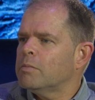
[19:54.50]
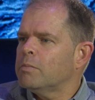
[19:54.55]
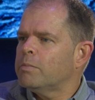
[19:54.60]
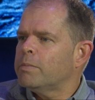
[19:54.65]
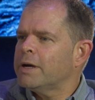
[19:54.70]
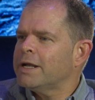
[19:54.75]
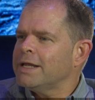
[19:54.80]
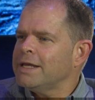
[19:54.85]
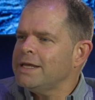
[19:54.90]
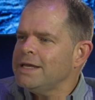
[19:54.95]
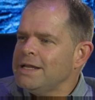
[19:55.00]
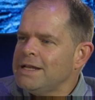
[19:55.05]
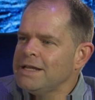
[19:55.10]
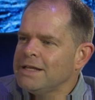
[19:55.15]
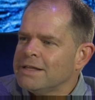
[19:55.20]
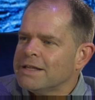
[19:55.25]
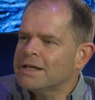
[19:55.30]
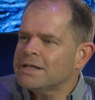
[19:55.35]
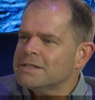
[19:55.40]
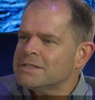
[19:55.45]
but a
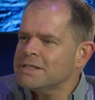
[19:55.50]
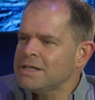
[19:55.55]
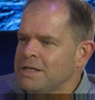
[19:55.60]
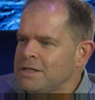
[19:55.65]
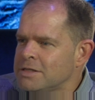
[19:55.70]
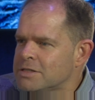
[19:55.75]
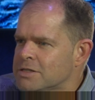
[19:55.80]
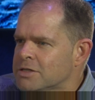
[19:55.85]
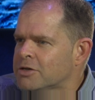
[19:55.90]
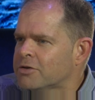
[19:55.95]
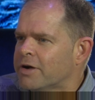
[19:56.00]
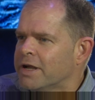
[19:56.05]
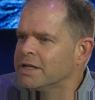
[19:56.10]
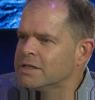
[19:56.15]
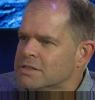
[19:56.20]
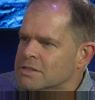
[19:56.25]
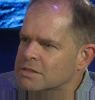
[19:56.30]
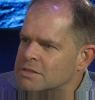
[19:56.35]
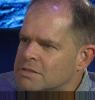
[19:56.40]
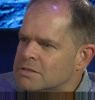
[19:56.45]
healing that is
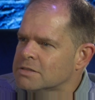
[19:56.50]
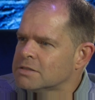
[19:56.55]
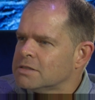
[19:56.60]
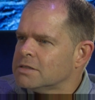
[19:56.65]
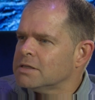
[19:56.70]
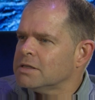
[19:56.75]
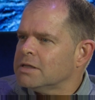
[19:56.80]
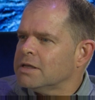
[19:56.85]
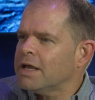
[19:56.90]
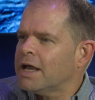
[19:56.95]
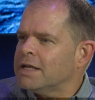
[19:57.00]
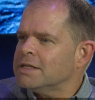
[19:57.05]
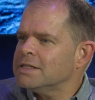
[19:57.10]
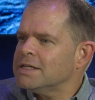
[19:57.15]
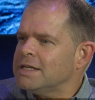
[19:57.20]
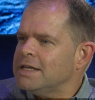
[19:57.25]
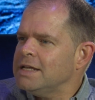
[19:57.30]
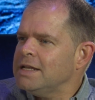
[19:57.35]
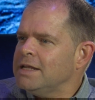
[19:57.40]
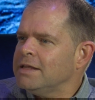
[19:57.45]
integrated. And a
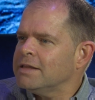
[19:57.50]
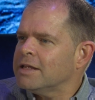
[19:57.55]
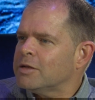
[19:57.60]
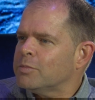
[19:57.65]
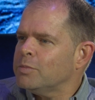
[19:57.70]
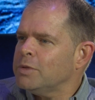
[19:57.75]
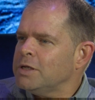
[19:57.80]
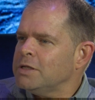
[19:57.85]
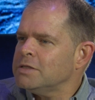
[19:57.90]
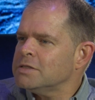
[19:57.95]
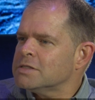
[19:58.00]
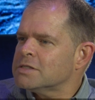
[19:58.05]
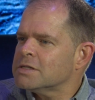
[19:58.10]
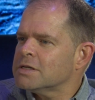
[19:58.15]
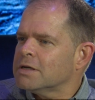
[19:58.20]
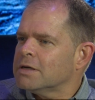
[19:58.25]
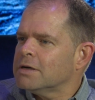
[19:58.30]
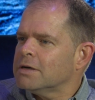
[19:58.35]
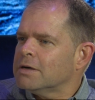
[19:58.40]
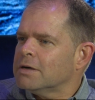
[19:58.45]
healing that means
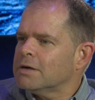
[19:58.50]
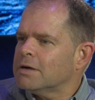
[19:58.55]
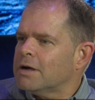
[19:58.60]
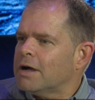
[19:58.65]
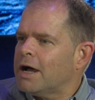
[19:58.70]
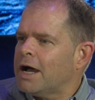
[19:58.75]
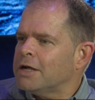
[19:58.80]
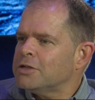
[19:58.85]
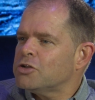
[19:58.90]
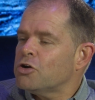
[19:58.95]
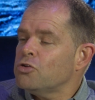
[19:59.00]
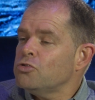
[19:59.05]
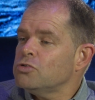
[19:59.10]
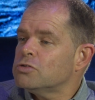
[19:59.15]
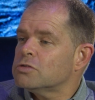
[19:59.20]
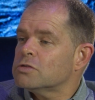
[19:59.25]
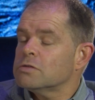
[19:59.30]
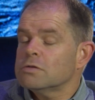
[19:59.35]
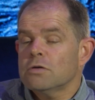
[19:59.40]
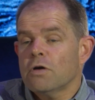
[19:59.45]
I
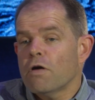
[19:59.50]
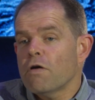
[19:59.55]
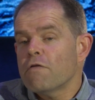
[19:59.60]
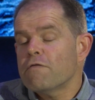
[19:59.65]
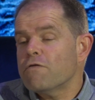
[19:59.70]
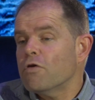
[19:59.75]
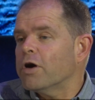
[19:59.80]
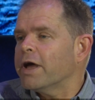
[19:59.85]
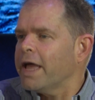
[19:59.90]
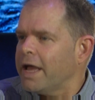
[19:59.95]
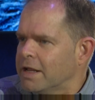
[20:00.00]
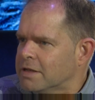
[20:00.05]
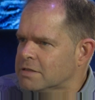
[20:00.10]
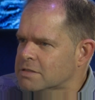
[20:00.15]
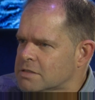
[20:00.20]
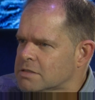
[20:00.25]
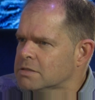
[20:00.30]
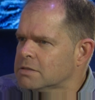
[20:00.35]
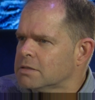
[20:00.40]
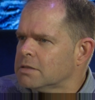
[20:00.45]
don't
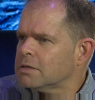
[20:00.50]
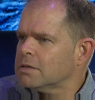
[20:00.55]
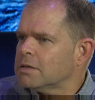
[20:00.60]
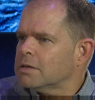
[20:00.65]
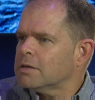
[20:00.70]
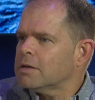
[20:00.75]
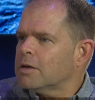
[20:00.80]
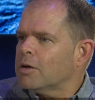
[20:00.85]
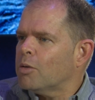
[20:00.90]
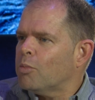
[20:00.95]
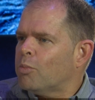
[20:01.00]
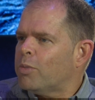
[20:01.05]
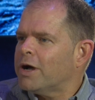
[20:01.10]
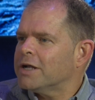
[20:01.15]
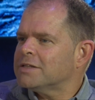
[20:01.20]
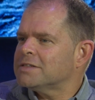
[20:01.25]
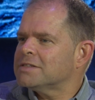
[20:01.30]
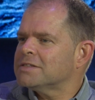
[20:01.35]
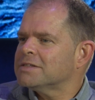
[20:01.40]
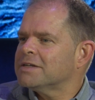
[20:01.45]
forget,
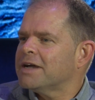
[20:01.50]
but